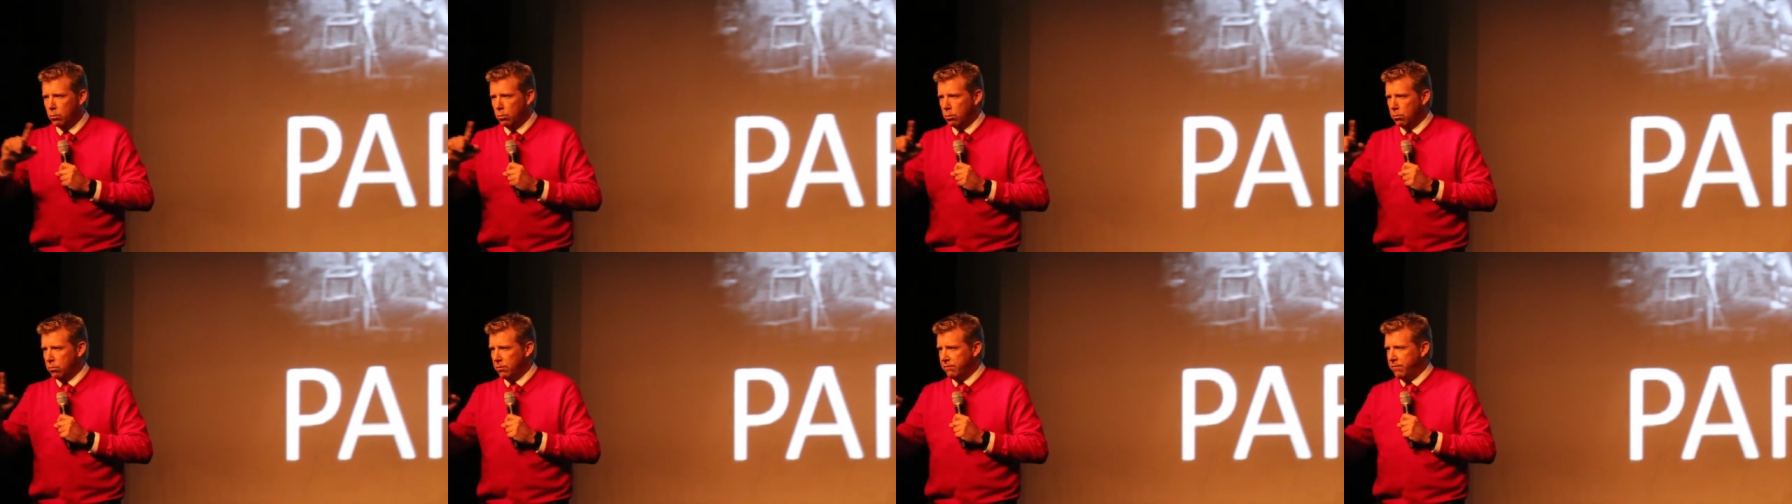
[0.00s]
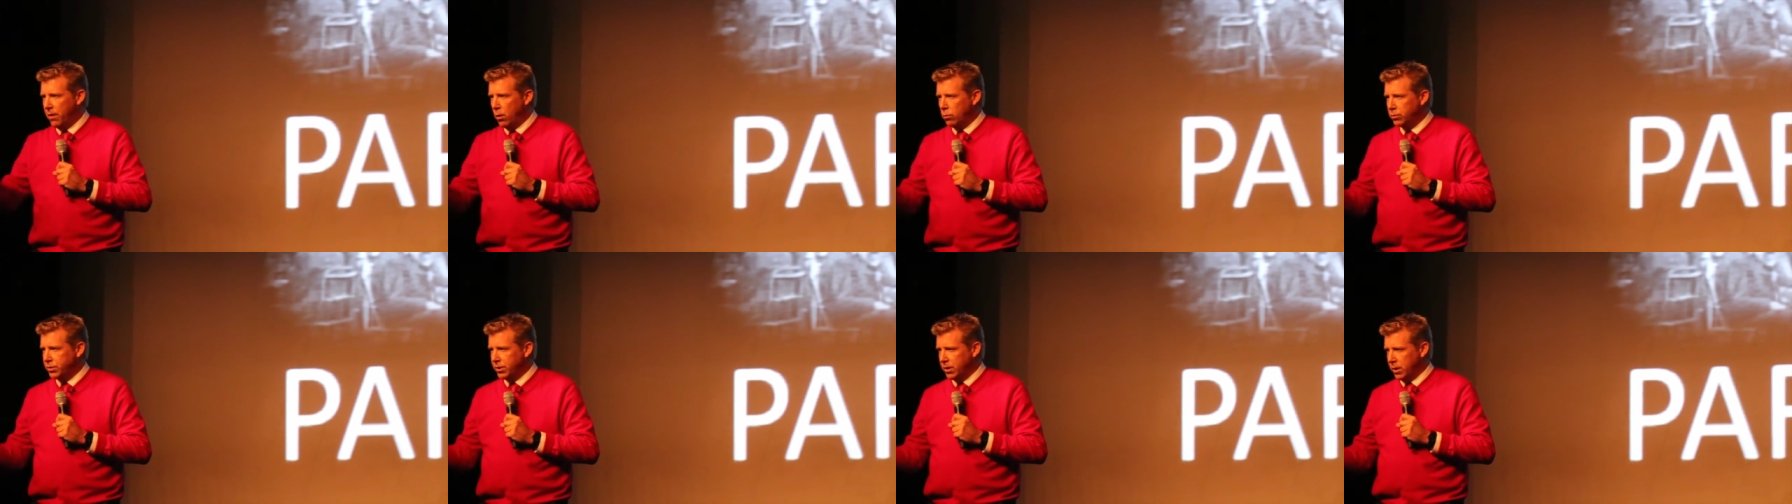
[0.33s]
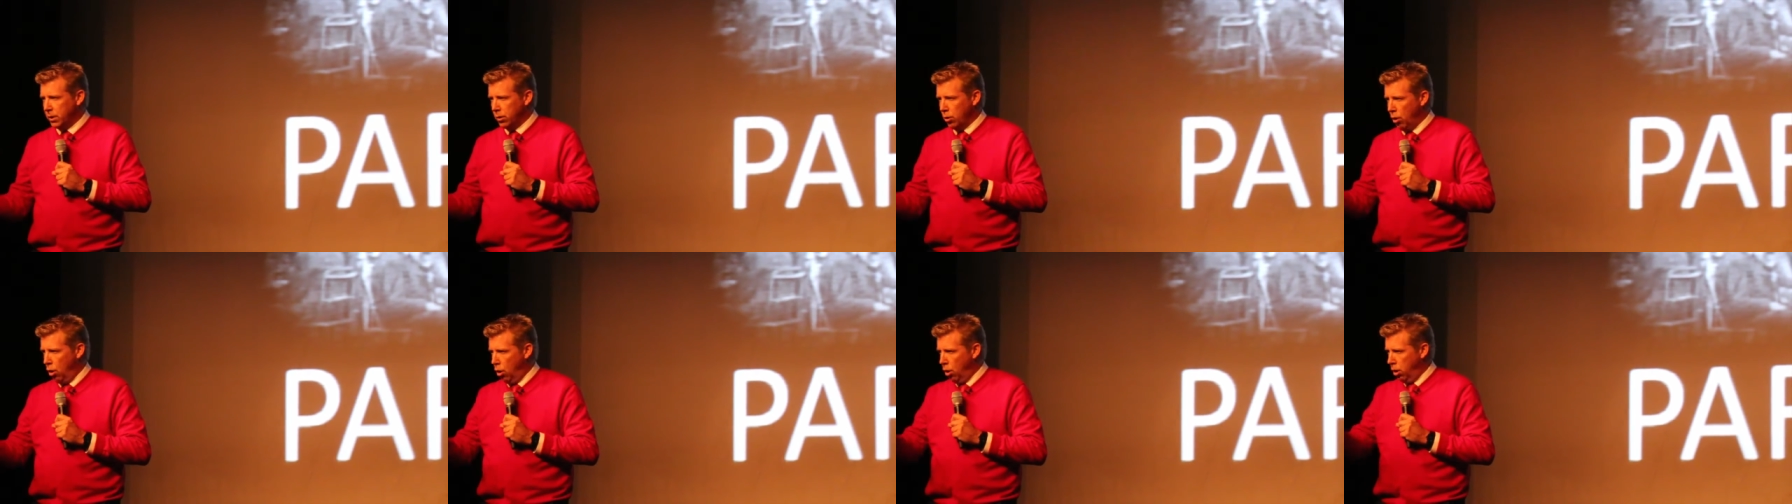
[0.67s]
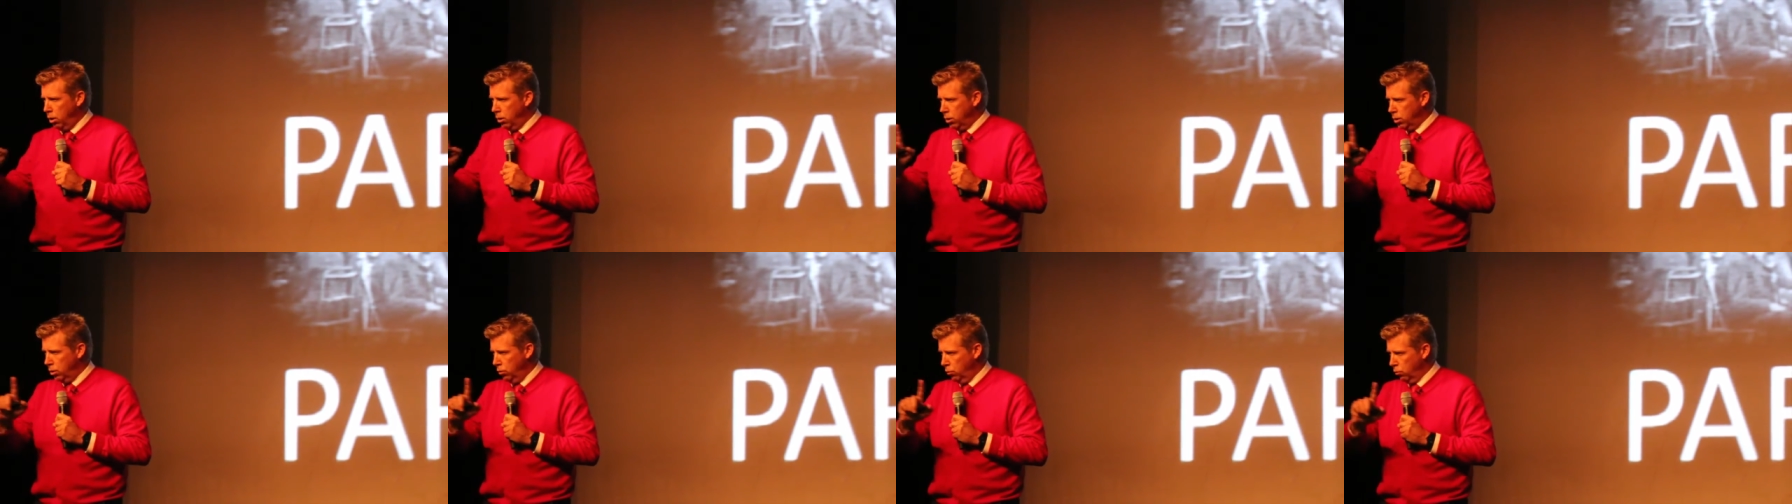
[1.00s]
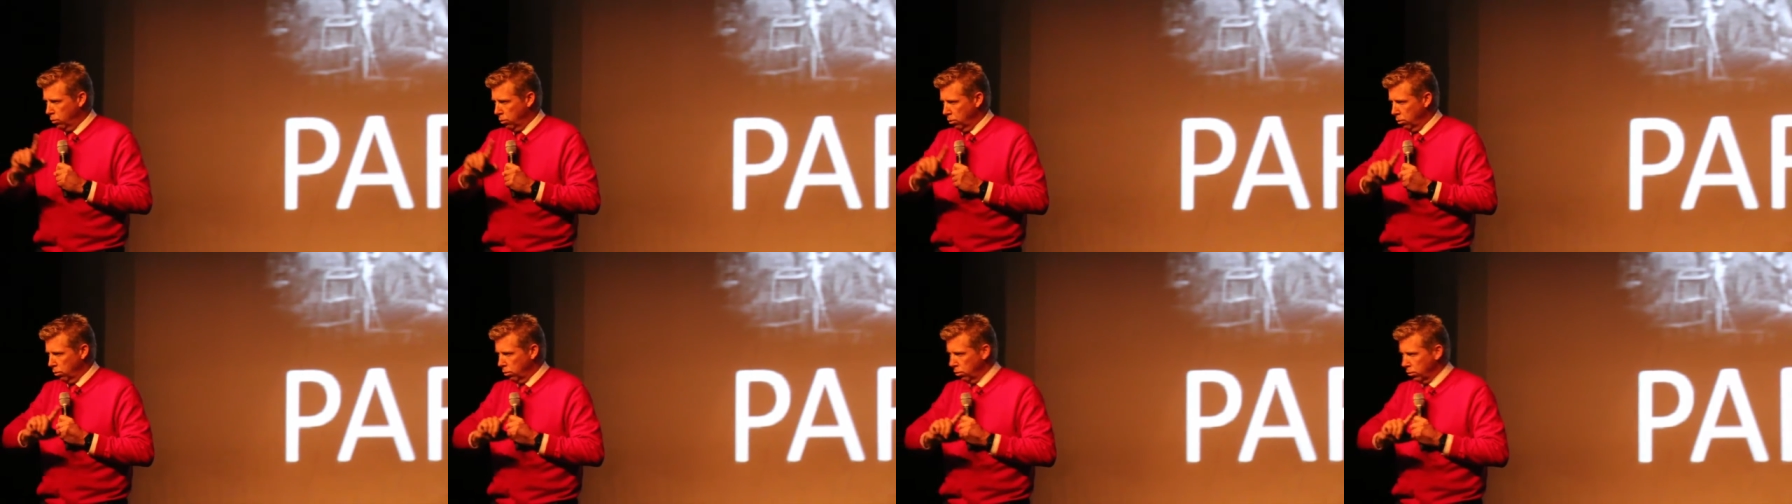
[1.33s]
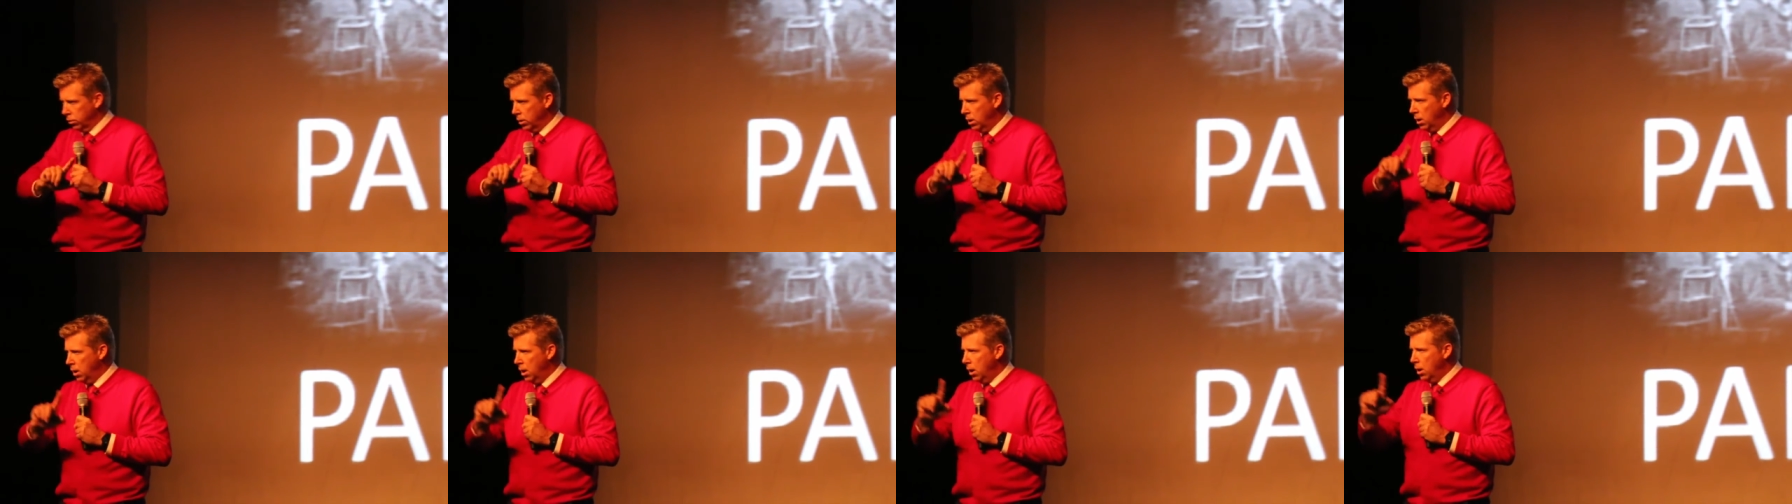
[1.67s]
were revolting. Art
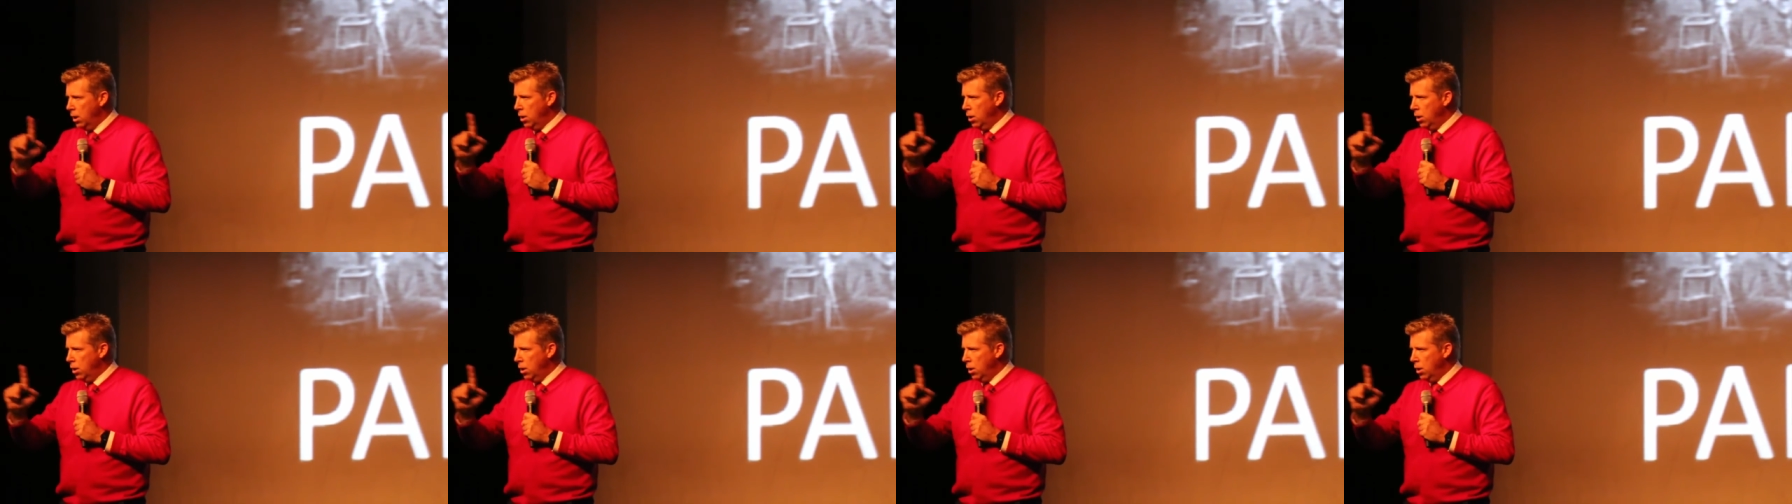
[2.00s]
world.